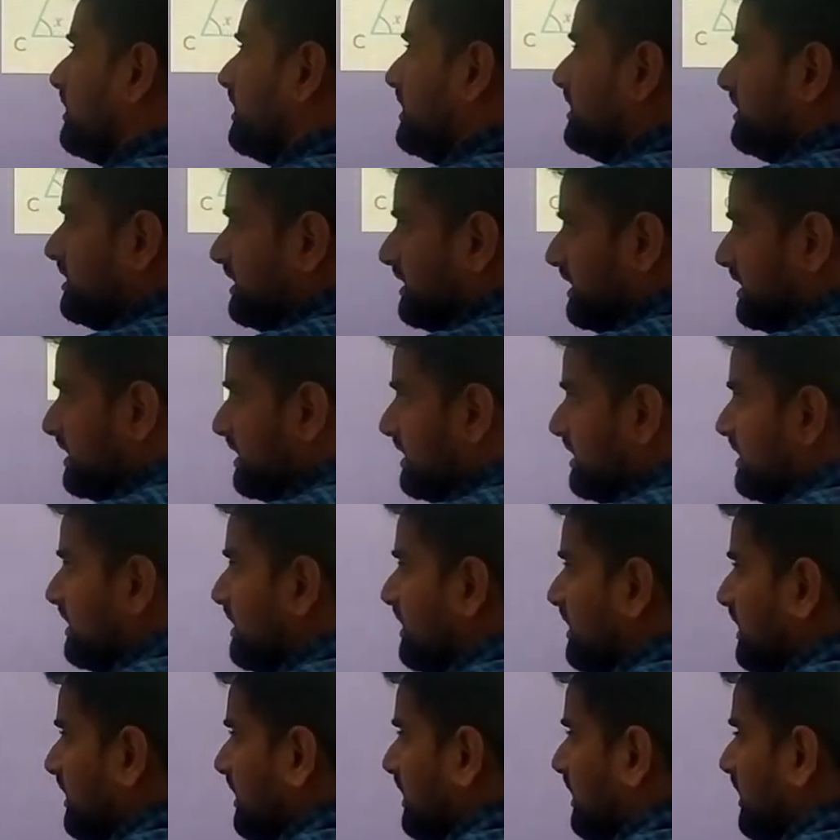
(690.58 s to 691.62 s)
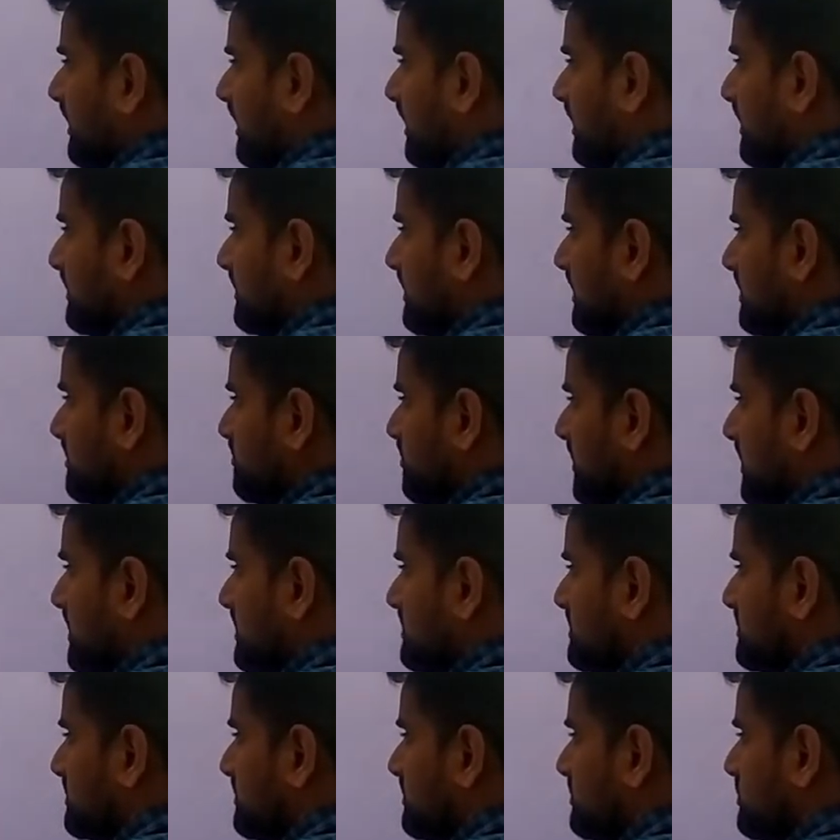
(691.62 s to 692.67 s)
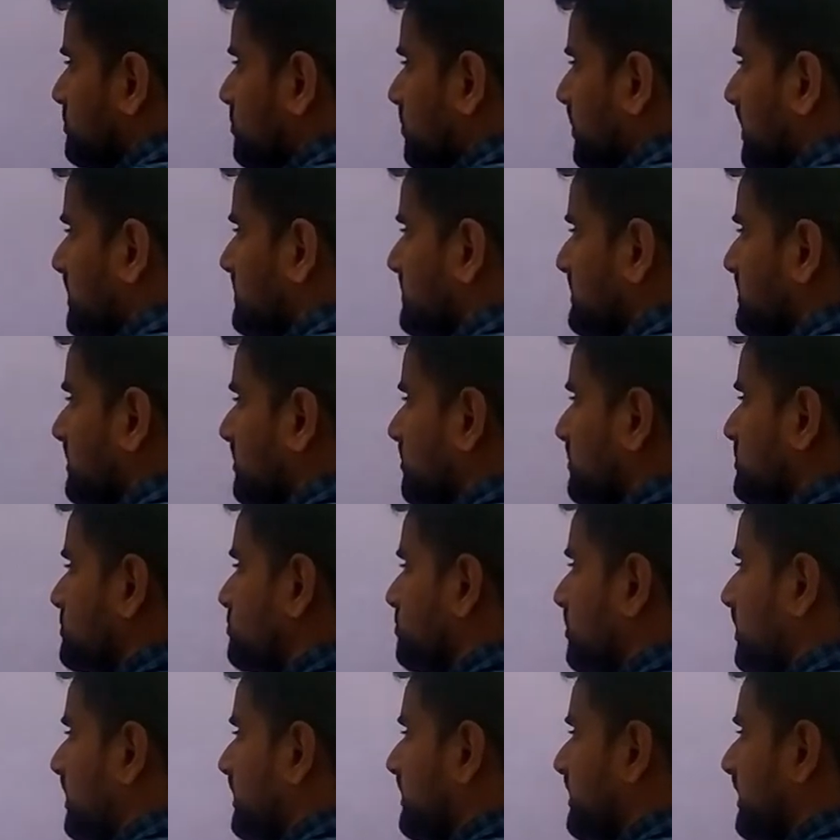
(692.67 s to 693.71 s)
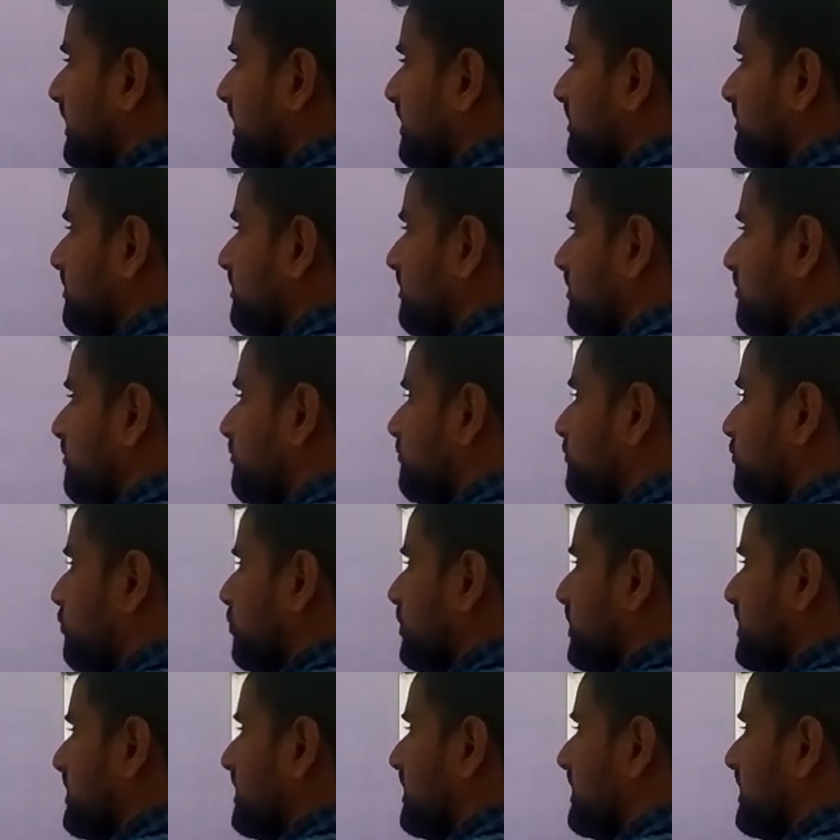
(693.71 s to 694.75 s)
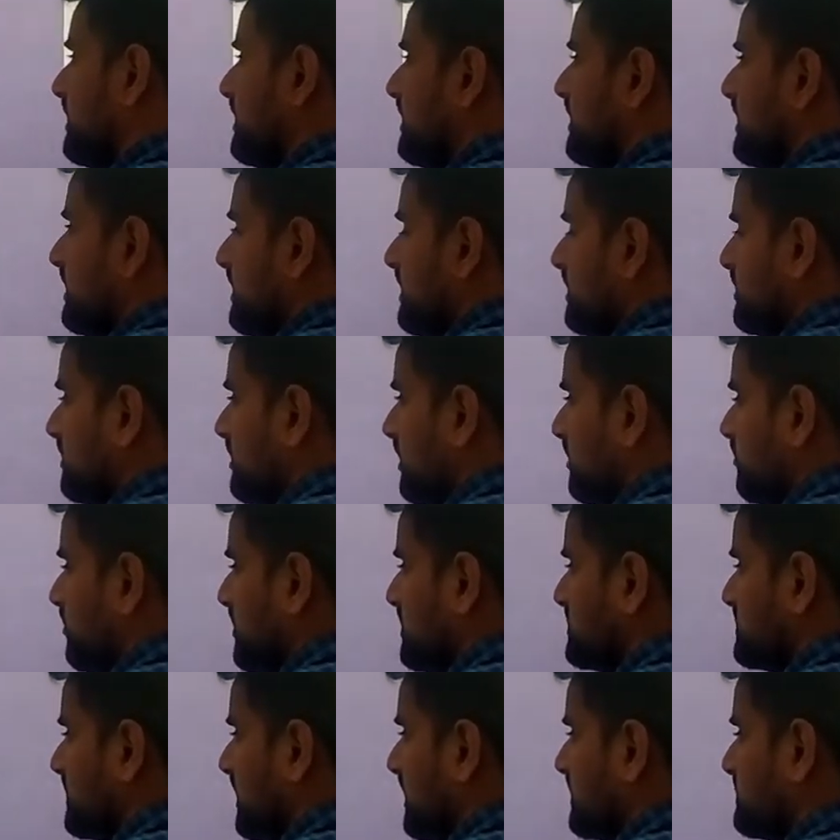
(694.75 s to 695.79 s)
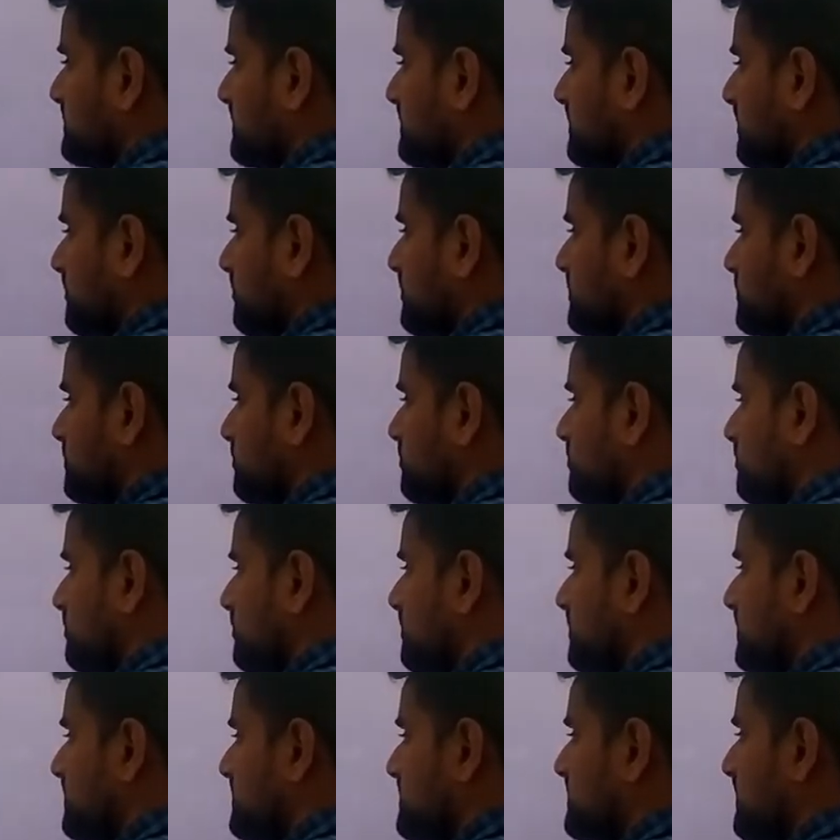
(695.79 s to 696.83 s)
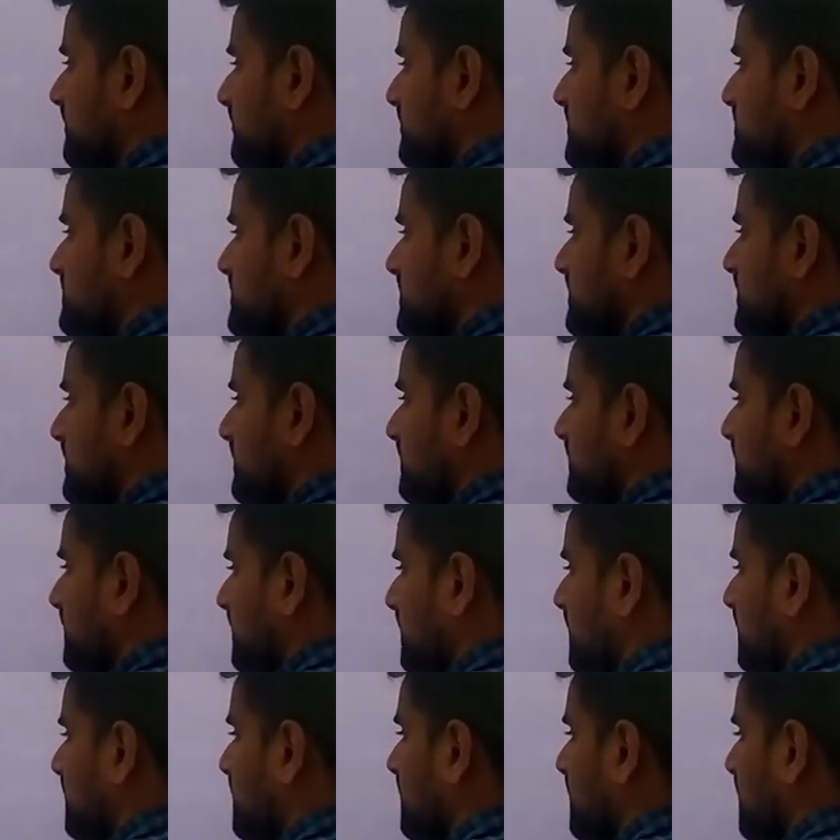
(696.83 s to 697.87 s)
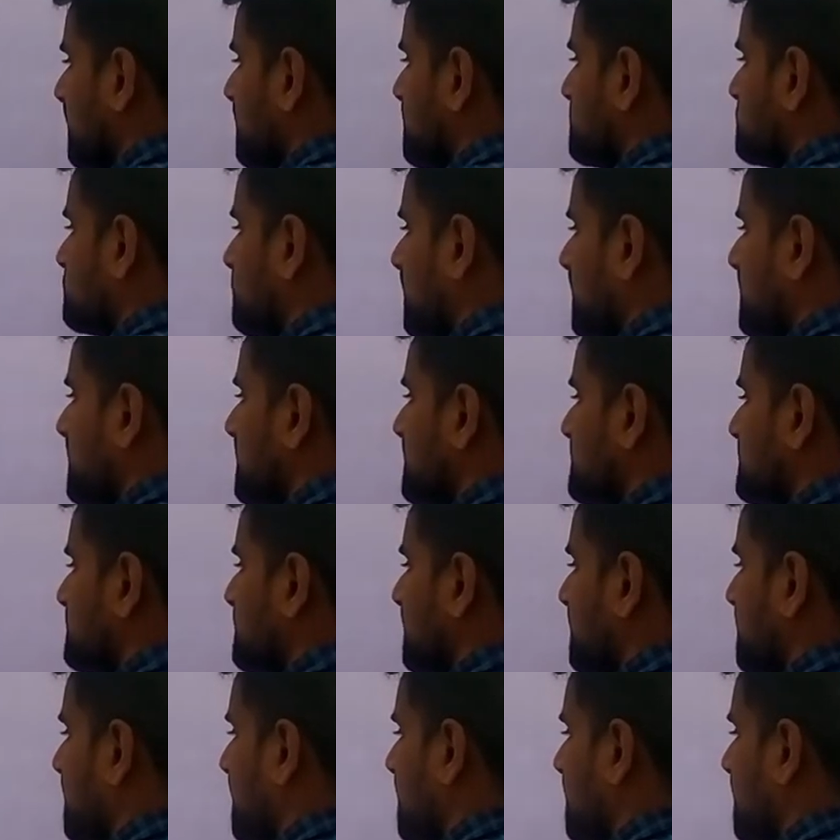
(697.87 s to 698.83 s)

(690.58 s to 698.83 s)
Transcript: degree, and that means 2x is equals to 140 degree, that means x is equals to 70 degree. So I can say